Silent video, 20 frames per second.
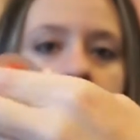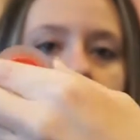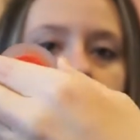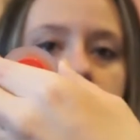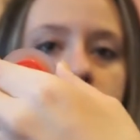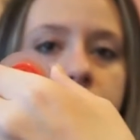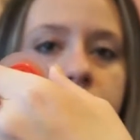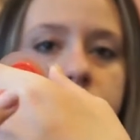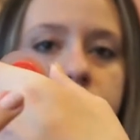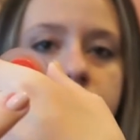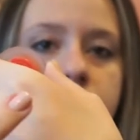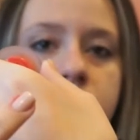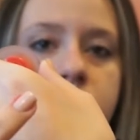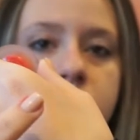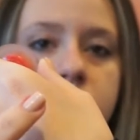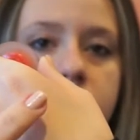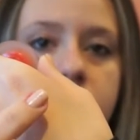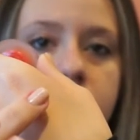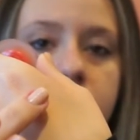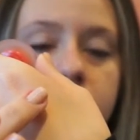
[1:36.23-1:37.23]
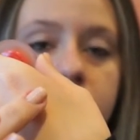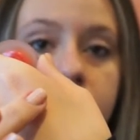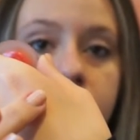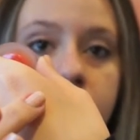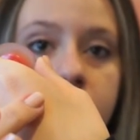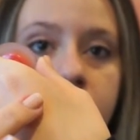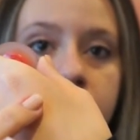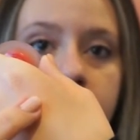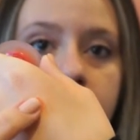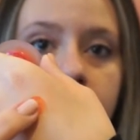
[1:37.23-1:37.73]
Which
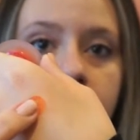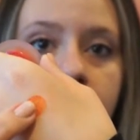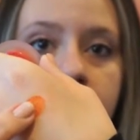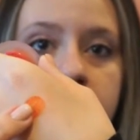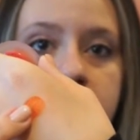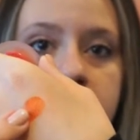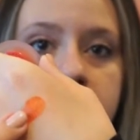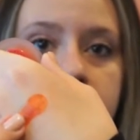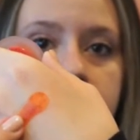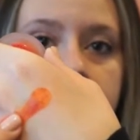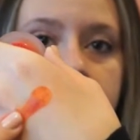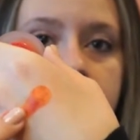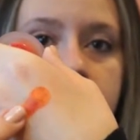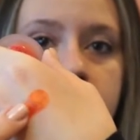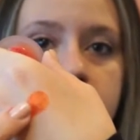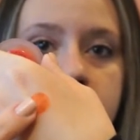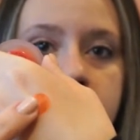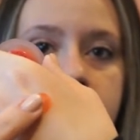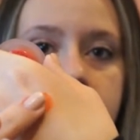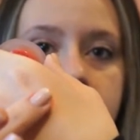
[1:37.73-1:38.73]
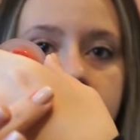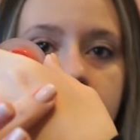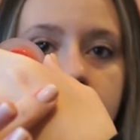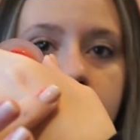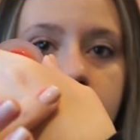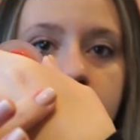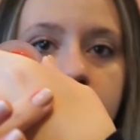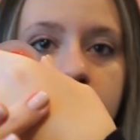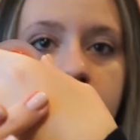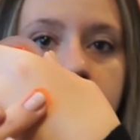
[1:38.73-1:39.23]
it honestly looks
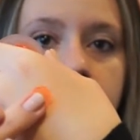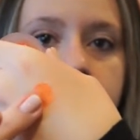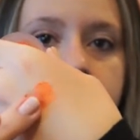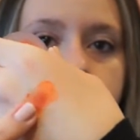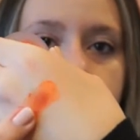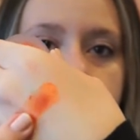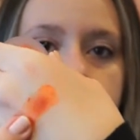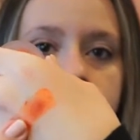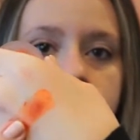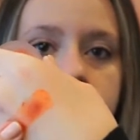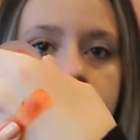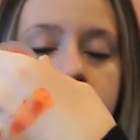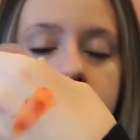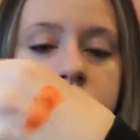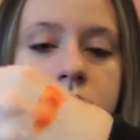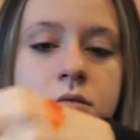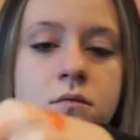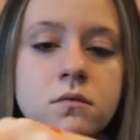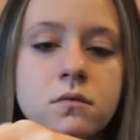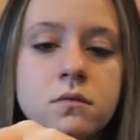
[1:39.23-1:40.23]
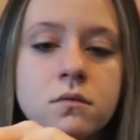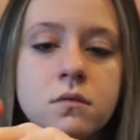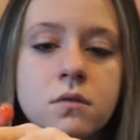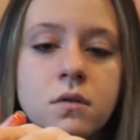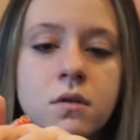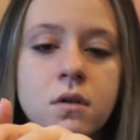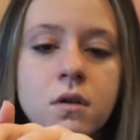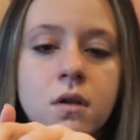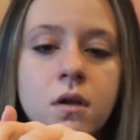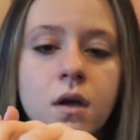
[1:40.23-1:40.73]
really frightening.
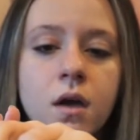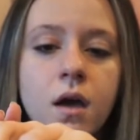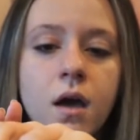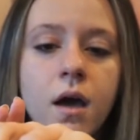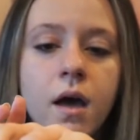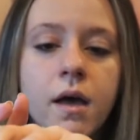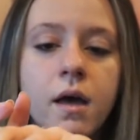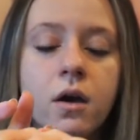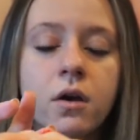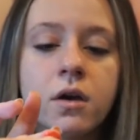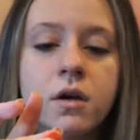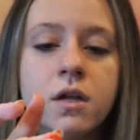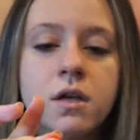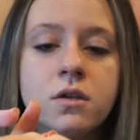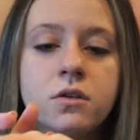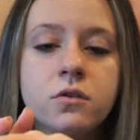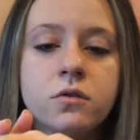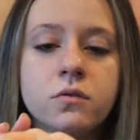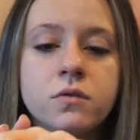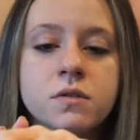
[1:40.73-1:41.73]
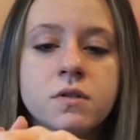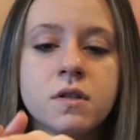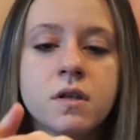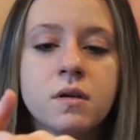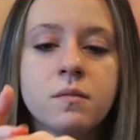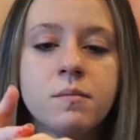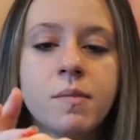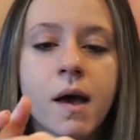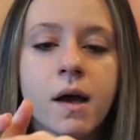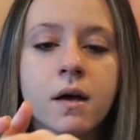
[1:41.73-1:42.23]
I already use
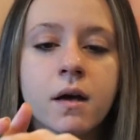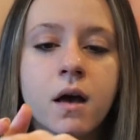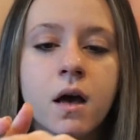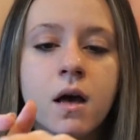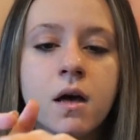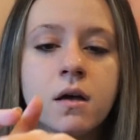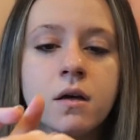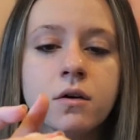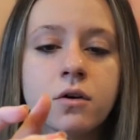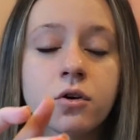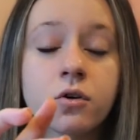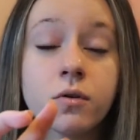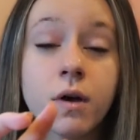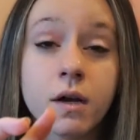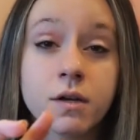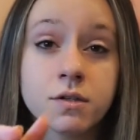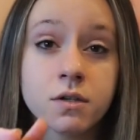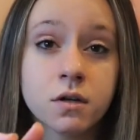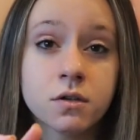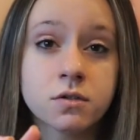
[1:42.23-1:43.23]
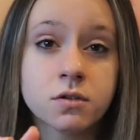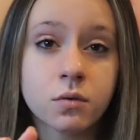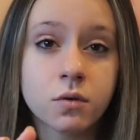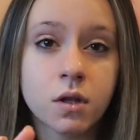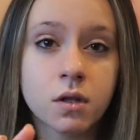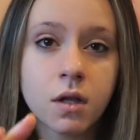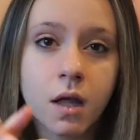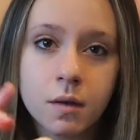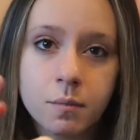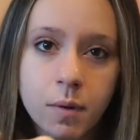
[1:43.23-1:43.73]
the Becca Corrector, so in
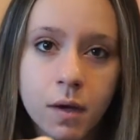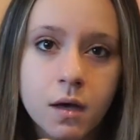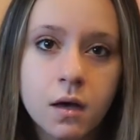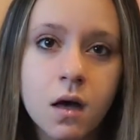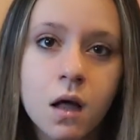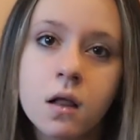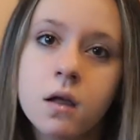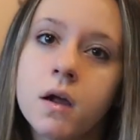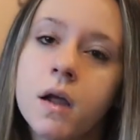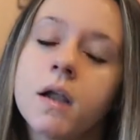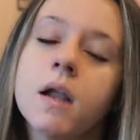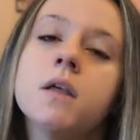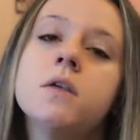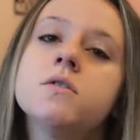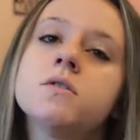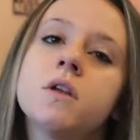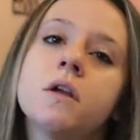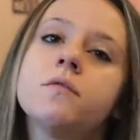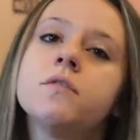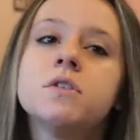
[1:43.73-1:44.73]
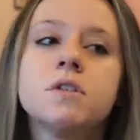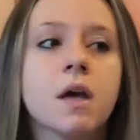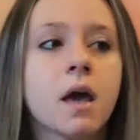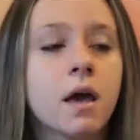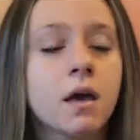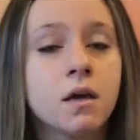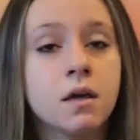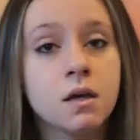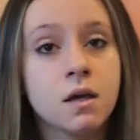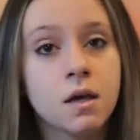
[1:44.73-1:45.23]
the light pink color, and I use it every
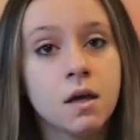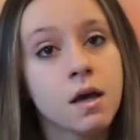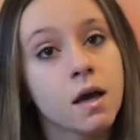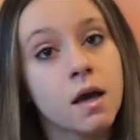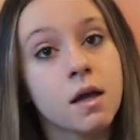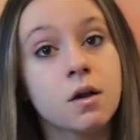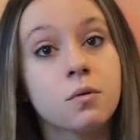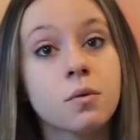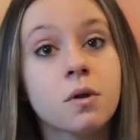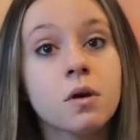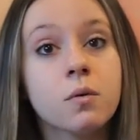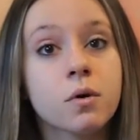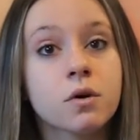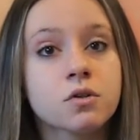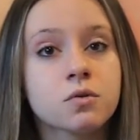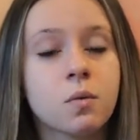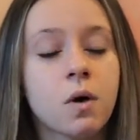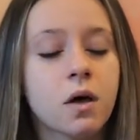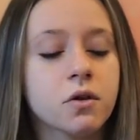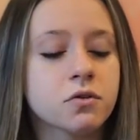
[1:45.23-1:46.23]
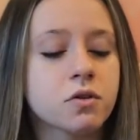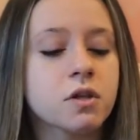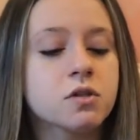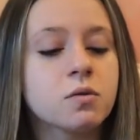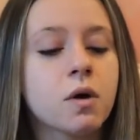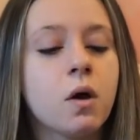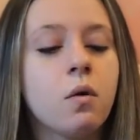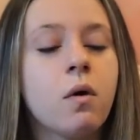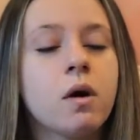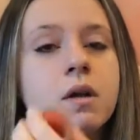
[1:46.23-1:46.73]
day. And it really works well, so
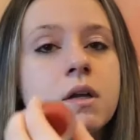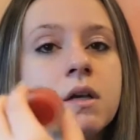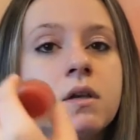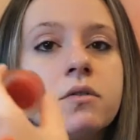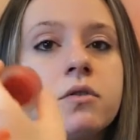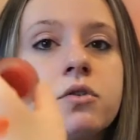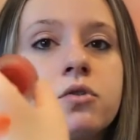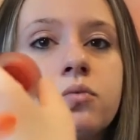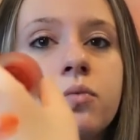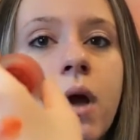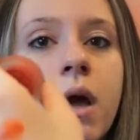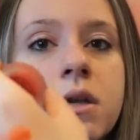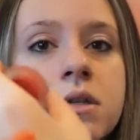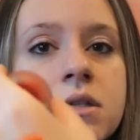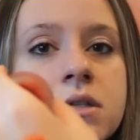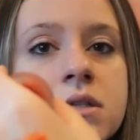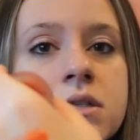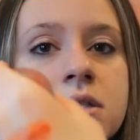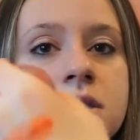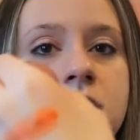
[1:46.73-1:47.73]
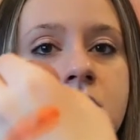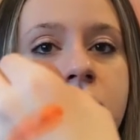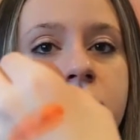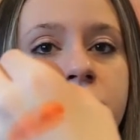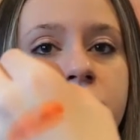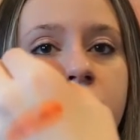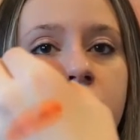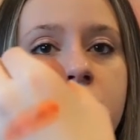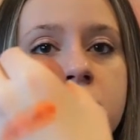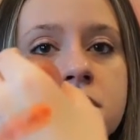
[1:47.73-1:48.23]
that's why I wanted to get this red to see
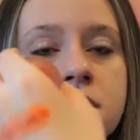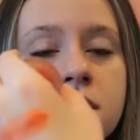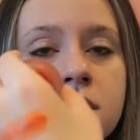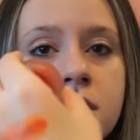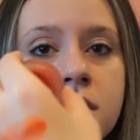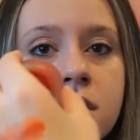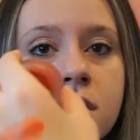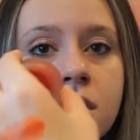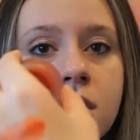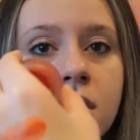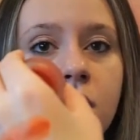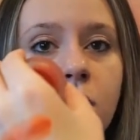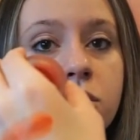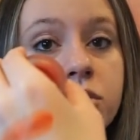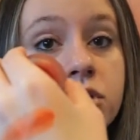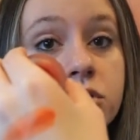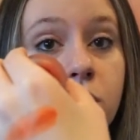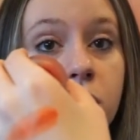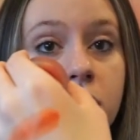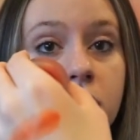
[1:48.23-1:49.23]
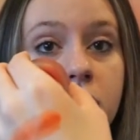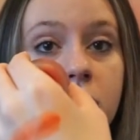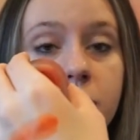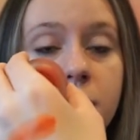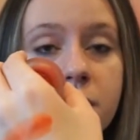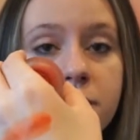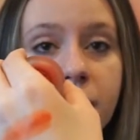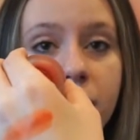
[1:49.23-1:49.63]
if it would just work a little bit